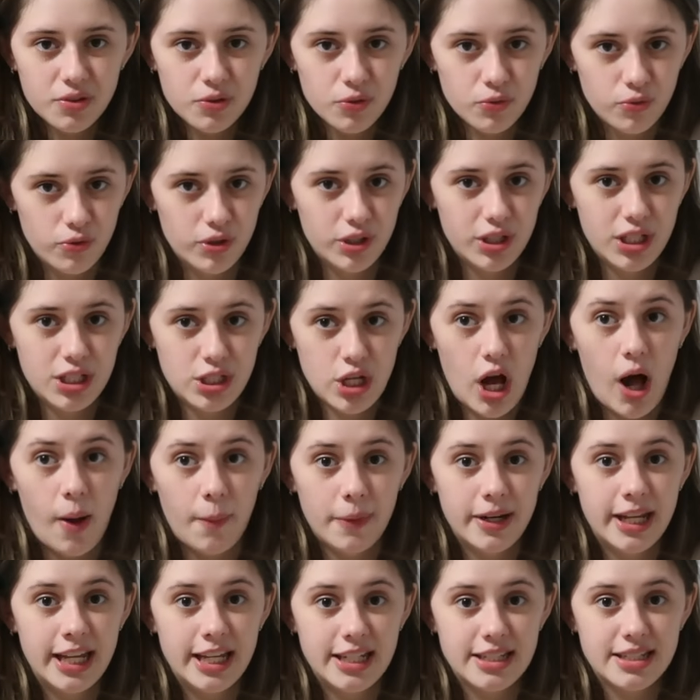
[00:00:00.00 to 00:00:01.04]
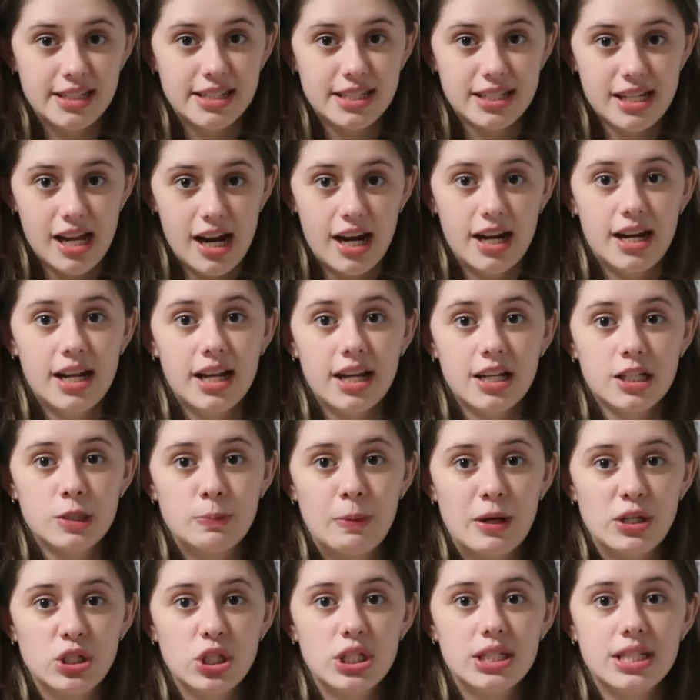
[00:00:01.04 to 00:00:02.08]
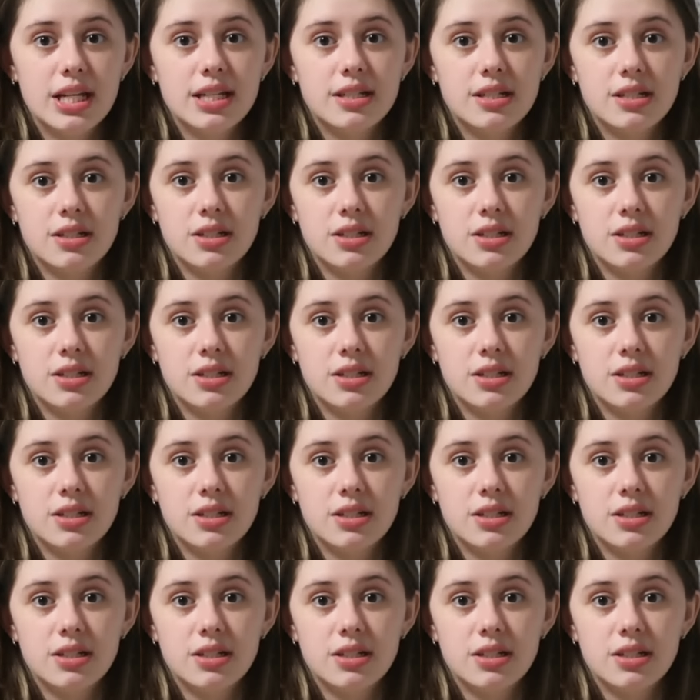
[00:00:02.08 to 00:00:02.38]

really dominant in skating especially since